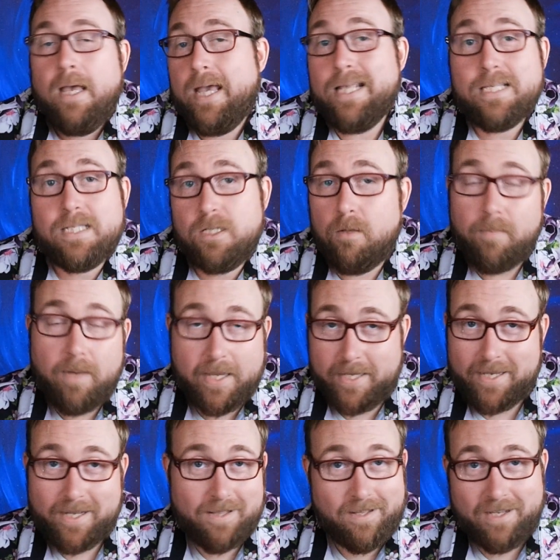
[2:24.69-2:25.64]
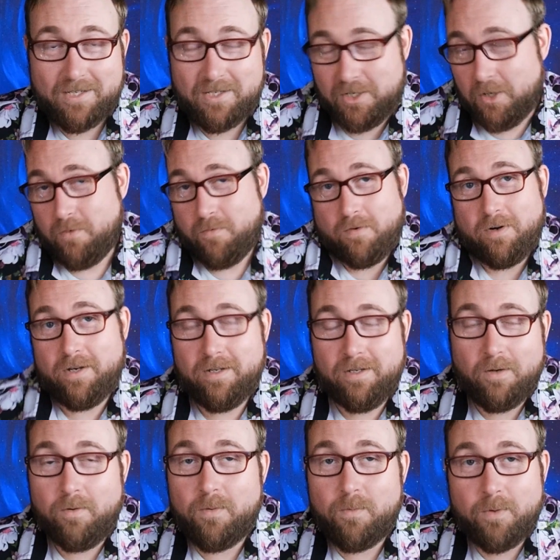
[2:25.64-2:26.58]
It still might get glossed over, and
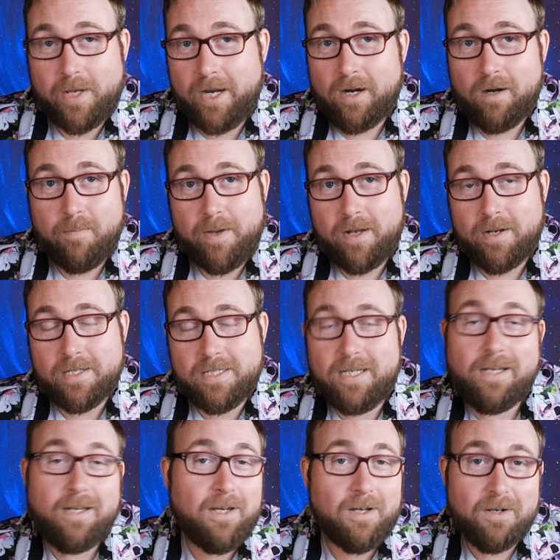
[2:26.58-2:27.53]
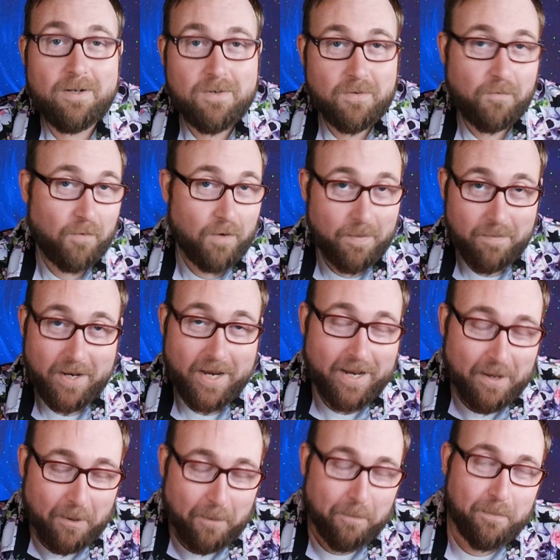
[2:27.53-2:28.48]
no one will care about it 10 years from
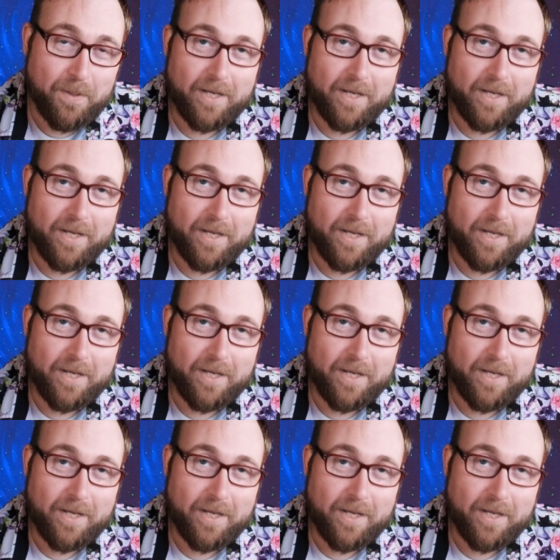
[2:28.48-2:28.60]
now.